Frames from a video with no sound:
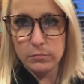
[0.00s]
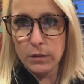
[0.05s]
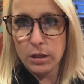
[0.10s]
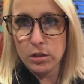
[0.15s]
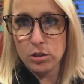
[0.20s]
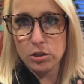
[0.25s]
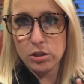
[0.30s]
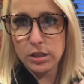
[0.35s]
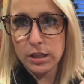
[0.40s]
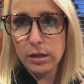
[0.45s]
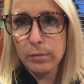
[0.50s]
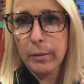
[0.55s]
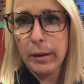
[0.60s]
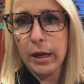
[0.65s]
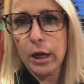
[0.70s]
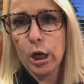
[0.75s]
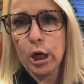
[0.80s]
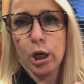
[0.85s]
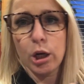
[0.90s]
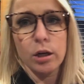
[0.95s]
just to get a
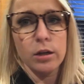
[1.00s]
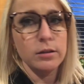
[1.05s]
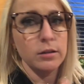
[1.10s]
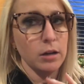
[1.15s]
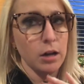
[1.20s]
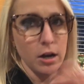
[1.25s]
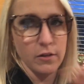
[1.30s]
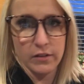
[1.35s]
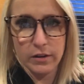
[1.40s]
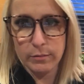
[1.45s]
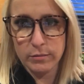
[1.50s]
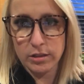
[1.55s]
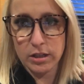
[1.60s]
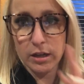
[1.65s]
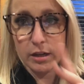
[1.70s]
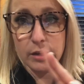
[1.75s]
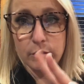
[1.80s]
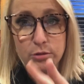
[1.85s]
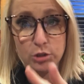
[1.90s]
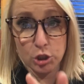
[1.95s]
pair off
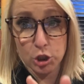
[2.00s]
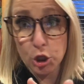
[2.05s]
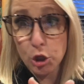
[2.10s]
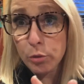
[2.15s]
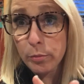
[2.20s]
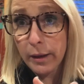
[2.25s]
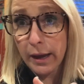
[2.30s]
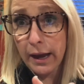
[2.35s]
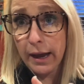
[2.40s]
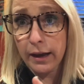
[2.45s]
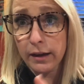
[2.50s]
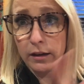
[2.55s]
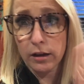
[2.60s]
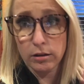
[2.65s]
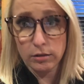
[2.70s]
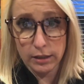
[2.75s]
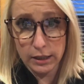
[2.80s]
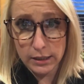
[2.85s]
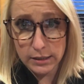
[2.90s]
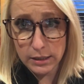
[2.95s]
Amazon. It was a 2-pack. I'll
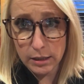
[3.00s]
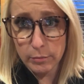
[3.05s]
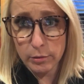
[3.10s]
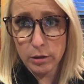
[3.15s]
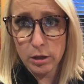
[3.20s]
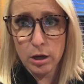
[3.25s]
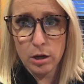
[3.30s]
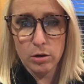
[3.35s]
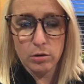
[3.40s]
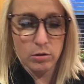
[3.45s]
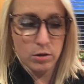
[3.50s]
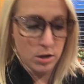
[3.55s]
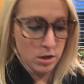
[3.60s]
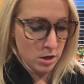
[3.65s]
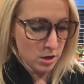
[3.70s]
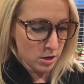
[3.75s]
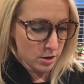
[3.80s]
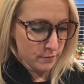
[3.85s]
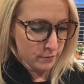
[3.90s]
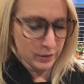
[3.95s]
link it down below.
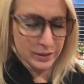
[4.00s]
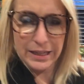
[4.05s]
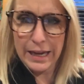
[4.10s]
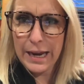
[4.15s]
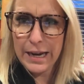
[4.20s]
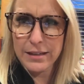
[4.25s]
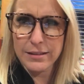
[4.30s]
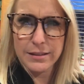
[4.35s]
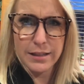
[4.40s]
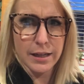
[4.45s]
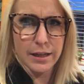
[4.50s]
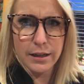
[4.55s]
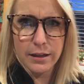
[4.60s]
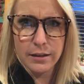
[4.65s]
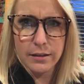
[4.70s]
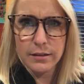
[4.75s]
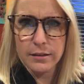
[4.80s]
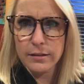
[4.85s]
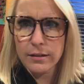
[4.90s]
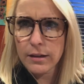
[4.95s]
For like
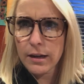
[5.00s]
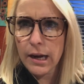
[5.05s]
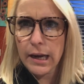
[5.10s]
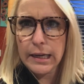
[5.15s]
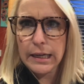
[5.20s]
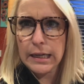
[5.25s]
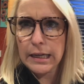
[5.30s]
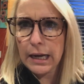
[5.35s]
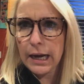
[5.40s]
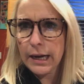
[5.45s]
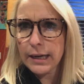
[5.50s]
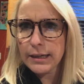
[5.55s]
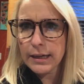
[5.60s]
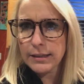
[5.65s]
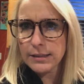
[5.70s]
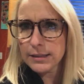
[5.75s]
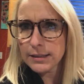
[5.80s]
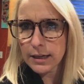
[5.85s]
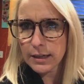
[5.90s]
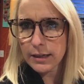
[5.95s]
$18.89, $18.98,
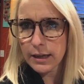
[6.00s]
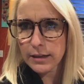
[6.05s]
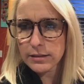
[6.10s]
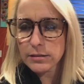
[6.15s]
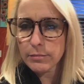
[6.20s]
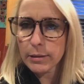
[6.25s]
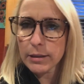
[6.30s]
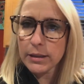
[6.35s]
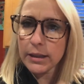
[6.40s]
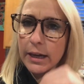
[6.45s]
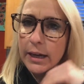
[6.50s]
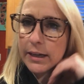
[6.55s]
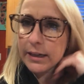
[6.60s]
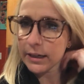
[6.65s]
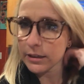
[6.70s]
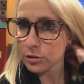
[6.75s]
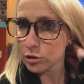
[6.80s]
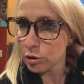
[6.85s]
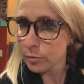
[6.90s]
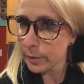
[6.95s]
something like that. I
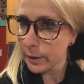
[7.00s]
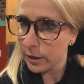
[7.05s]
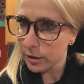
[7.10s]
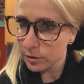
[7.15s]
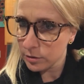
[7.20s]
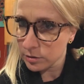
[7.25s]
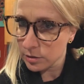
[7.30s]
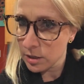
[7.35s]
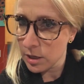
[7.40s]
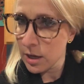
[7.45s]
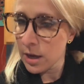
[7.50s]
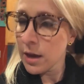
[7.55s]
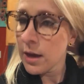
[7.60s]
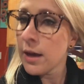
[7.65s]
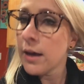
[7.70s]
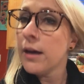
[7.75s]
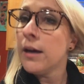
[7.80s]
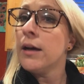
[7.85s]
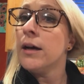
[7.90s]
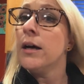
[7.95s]
got 2 pairs.
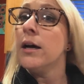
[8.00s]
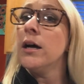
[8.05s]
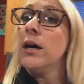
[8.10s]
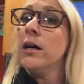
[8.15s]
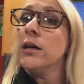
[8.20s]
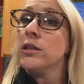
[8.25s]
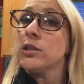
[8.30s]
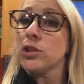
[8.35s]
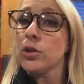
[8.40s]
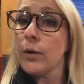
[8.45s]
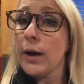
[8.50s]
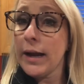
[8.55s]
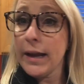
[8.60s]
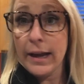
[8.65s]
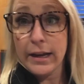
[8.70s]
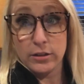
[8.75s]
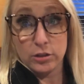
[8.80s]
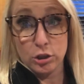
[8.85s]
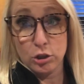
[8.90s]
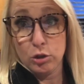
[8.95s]
So
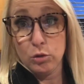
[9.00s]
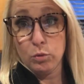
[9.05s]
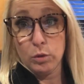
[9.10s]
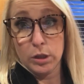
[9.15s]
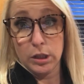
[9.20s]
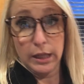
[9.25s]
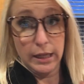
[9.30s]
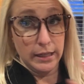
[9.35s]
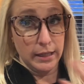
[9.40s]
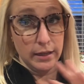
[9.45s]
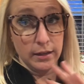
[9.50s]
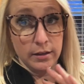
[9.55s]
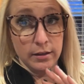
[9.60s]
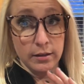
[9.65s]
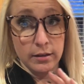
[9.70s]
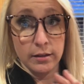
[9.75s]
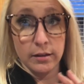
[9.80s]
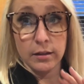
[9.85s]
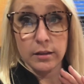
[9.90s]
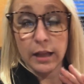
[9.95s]
I actually do wear like
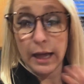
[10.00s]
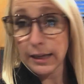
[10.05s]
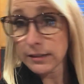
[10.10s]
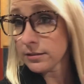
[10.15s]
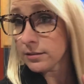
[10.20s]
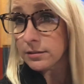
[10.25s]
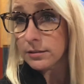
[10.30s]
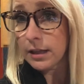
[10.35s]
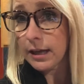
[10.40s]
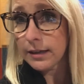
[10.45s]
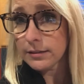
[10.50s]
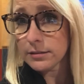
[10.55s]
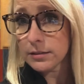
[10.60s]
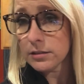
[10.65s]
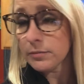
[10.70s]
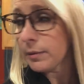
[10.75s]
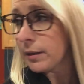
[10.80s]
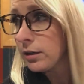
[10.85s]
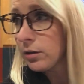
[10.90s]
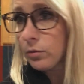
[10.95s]
glasses,
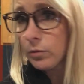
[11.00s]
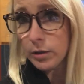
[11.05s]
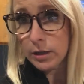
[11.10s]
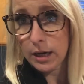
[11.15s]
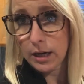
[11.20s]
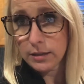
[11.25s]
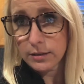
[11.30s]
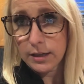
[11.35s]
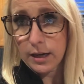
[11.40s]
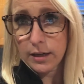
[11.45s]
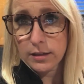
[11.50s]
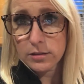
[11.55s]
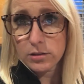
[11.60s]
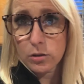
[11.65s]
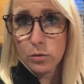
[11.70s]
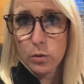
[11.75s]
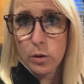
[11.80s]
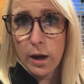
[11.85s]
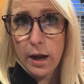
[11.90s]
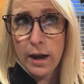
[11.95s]
but I don't wear contacts.
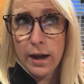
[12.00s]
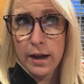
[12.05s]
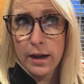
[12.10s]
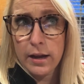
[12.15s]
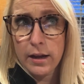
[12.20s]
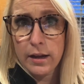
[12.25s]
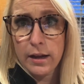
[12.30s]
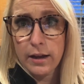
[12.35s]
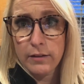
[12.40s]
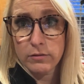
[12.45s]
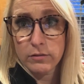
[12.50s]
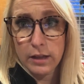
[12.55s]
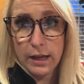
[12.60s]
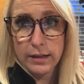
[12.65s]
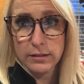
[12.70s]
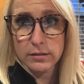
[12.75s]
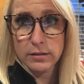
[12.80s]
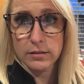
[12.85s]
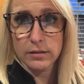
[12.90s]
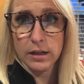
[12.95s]
So I have
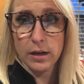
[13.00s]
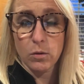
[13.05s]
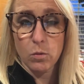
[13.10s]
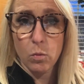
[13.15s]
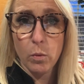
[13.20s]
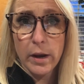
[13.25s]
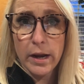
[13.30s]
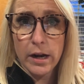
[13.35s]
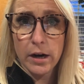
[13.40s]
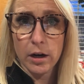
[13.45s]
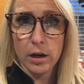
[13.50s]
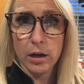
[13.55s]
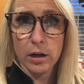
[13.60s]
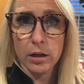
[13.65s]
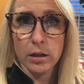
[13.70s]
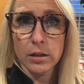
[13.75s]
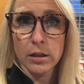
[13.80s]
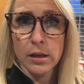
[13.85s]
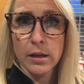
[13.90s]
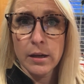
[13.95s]
glasses that I
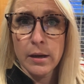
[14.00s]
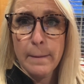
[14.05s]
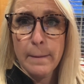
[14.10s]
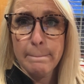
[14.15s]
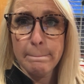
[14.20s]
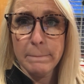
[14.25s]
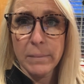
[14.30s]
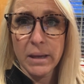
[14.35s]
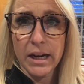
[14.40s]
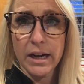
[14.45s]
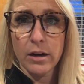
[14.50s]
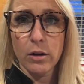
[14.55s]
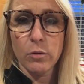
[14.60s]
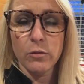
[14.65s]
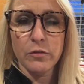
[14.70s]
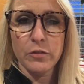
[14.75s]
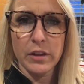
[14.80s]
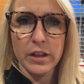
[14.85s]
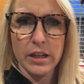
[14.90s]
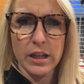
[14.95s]
wear, but I
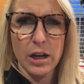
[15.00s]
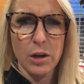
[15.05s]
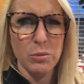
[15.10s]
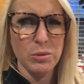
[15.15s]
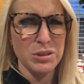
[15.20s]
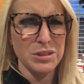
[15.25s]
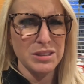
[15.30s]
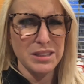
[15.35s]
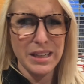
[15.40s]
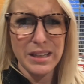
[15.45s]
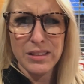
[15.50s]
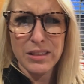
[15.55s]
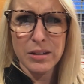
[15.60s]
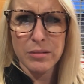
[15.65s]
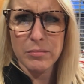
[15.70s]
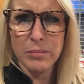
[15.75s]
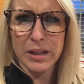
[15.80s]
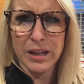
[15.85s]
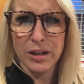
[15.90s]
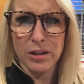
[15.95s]
don't feel like I always need
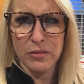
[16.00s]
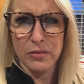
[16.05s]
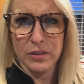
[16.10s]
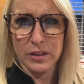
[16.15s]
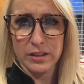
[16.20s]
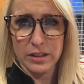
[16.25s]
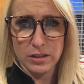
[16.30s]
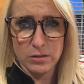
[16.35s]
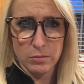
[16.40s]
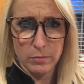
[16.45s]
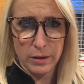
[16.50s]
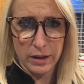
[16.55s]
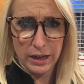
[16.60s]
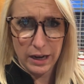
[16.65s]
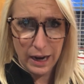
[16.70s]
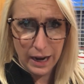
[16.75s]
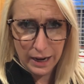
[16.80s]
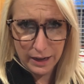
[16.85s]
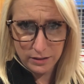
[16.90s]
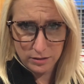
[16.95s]
them. And I don't feel like that's why my
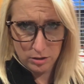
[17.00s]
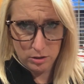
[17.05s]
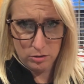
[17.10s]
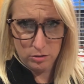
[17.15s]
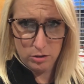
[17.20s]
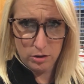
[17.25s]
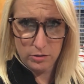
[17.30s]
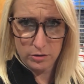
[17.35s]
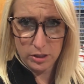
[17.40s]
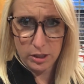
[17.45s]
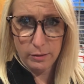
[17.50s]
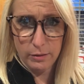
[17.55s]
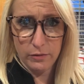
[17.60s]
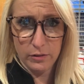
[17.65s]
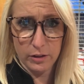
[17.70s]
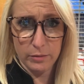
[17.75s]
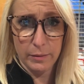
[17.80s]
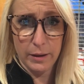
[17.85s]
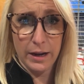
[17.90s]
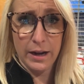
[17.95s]
eyes hurt all the time. I
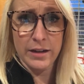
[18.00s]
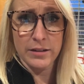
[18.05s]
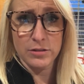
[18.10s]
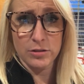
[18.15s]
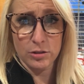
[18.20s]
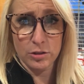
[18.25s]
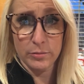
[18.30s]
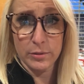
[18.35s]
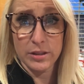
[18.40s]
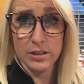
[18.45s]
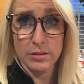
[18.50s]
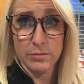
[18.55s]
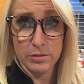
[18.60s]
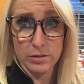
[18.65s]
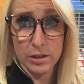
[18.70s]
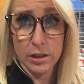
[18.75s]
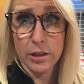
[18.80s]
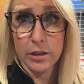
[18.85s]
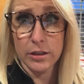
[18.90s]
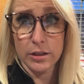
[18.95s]
feel like my eyes hurt because I'm
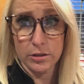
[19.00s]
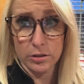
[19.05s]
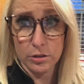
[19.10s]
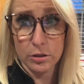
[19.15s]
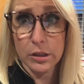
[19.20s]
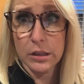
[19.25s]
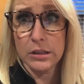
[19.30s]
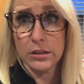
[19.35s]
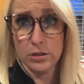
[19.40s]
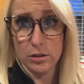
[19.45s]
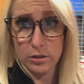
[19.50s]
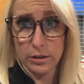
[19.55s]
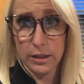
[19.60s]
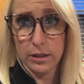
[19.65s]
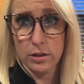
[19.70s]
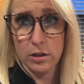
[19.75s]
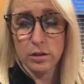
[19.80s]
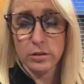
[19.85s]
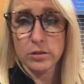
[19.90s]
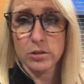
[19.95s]
staring at screens all day
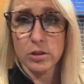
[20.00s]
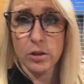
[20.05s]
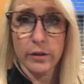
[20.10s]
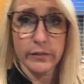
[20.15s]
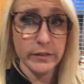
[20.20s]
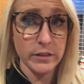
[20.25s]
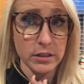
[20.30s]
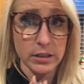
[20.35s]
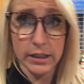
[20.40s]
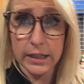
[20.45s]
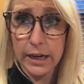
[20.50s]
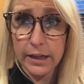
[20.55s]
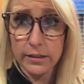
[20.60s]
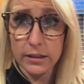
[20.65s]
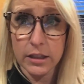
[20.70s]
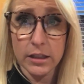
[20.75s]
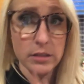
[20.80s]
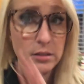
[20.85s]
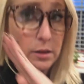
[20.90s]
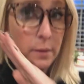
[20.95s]
long. So ever since I got
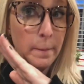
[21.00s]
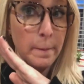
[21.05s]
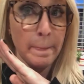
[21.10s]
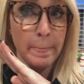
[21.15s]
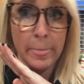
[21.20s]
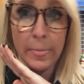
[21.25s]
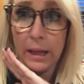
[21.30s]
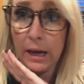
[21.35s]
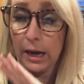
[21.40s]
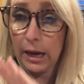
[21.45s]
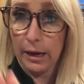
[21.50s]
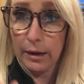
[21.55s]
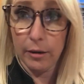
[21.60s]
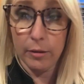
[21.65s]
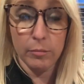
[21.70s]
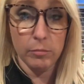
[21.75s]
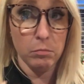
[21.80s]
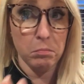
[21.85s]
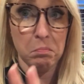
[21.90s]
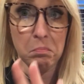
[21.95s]
these,
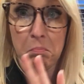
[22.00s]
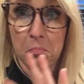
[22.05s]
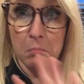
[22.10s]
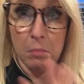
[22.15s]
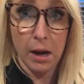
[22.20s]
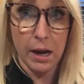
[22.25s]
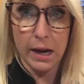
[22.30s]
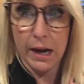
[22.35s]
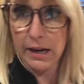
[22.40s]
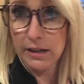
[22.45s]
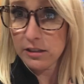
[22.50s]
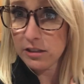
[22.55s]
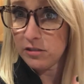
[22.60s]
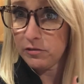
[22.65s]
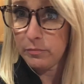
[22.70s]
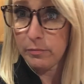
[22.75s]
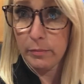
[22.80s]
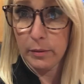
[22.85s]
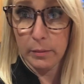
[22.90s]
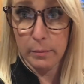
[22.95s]
my eyes
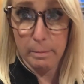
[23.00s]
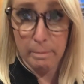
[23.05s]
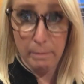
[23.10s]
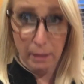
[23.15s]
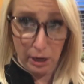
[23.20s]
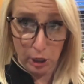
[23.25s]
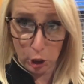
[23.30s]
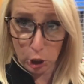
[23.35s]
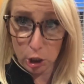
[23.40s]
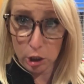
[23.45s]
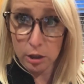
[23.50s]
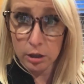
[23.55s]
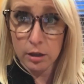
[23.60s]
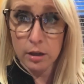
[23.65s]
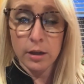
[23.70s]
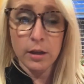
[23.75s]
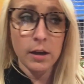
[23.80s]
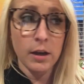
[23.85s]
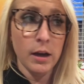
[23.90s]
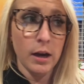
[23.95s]
have been better.
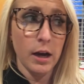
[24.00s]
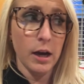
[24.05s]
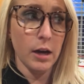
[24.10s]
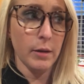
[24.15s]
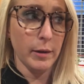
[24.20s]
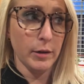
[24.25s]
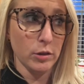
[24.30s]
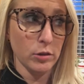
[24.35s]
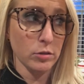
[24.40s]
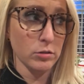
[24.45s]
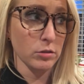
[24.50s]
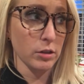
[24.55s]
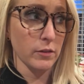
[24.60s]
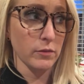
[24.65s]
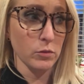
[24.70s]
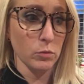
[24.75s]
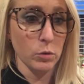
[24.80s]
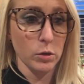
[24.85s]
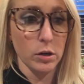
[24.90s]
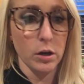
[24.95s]
I do still have
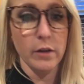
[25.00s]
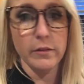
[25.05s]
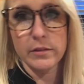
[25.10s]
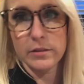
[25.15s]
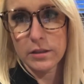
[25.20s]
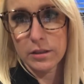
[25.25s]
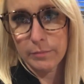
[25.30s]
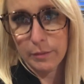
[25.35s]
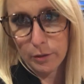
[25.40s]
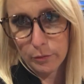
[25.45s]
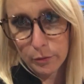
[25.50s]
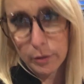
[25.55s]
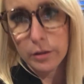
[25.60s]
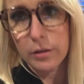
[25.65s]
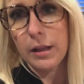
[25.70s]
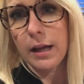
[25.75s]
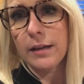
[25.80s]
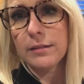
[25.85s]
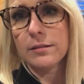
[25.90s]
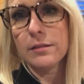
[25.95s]
to wear, obviously, my road
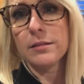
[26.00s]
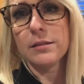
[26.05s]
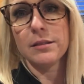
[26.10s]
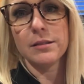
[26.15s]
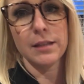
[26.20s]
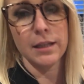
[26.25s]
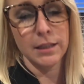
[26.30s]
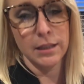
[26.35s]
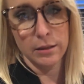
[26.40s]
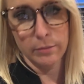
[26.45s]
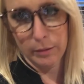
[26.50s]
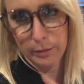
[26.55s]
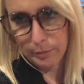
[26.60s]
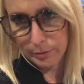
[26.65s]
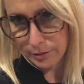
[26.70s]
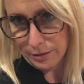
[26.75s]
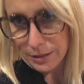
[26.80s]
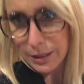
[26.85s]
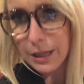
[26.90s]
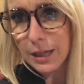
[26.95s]
glasses because I need to be able to
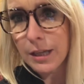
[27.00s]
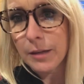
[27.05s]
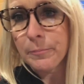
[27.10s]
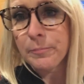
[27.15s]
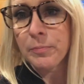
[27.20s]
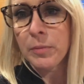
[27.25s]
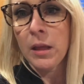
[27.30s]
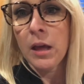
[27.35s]
see.